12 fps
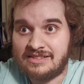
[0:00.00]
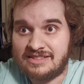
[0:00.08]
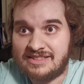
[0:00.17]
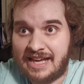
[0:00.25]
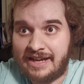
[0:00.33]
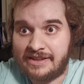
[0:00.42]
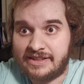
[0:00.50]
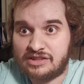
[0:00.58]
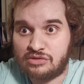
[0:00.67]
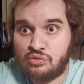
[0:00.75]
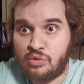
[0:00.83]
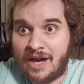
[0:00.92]
There
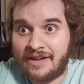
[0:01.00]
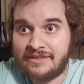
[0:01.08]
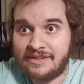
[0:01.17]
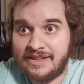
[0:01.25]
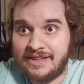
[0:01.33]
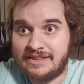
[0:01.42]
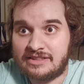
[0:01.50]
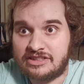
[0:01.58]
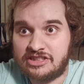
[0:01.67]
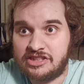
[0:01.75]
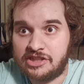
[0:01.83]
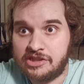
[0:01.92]
is one
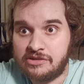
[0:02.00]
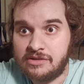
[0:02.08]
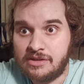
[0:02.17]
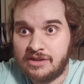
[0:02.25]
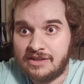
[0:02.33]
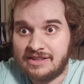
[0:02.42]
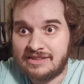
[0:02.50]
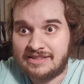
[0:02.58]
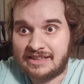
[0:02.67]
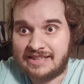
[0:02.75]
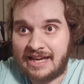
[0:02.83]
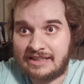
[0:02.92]
issue
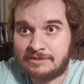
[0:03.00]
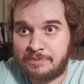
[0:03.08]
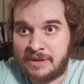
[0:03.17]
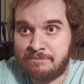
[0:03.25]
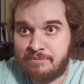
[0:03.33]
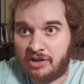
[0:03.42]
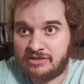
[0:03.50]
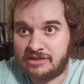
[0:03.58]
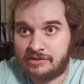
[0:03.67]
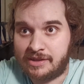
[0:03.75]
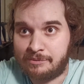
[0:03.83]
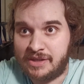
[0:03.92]
that has been
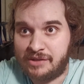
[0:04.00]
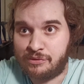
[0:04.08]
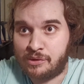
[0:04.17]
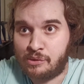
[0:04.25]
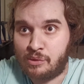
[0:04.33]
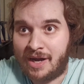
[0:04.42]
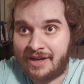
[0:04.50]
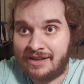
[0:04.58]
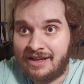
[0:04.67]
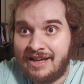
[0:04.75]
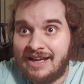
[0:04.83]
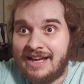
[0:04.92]
bothering me for a
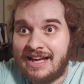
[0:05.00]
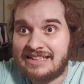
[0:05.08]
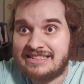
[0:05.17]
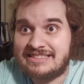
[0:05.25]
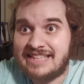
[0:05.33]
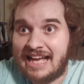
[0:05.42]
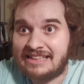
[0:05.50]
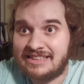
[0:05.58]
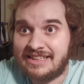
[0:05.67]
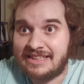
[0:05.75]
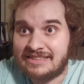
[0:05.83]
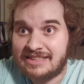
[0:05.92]
while, and
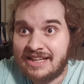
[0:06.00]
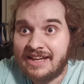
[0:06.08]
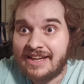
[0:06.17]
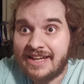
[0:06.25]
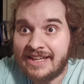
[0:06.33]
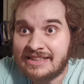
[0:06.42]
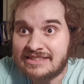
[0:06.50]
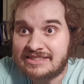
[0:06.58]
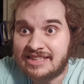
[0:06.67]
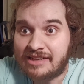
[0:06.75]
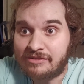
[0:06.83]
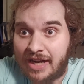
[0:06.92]
that is
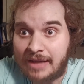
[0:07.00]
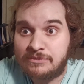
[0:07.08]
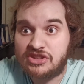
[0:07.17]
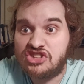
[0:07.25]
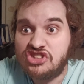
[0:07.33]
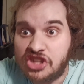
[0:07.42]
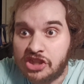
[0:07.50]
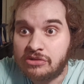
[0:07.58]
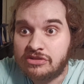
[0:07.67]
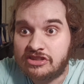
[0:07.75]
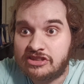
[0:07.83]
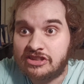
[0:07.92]
Instagram's
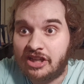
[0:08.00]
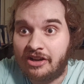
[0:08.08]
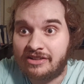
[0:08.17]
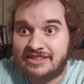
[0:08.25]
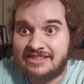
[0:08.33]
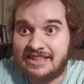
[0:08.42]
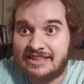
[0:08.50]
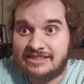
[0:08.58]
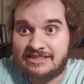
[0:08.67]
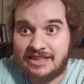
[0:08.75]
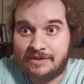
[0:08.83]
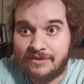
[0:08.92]
new search
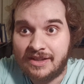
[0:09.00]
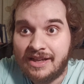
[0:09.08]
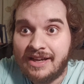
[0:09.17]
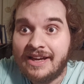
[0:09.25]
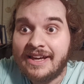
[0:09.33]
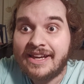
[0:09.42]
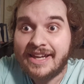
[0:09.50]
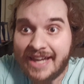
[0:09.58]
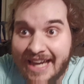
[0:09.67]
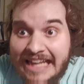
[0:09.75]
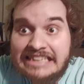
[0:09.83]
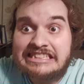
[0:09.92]
system.
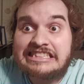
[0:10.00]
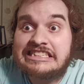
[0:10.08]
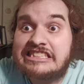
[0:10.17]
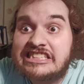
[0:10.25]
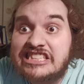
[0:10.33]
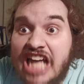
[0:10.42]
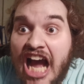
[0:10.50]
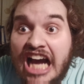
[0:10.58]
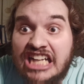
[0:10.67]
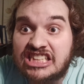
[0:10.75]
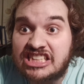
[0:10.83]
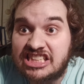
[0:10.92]
It
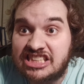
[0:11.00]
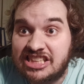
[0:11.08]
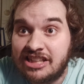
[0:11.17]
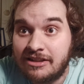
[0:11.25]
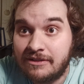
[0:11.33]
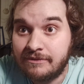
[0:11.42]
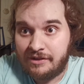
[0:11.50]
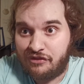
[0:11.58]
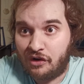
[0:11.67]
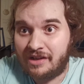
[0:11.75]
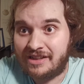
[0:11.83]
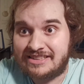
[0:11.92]
sucks!
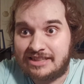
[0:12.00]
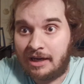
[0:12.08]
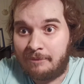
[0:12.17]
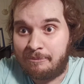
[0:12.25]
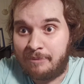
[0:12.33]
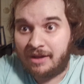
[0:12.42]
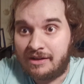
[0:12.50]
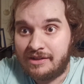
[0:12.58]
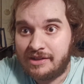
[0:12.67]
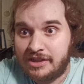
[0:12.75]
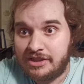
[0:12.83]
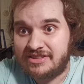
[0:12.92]
For
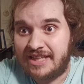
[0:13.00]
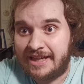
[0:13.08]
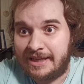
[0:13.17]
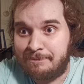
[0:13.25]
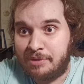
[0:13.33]
example, you take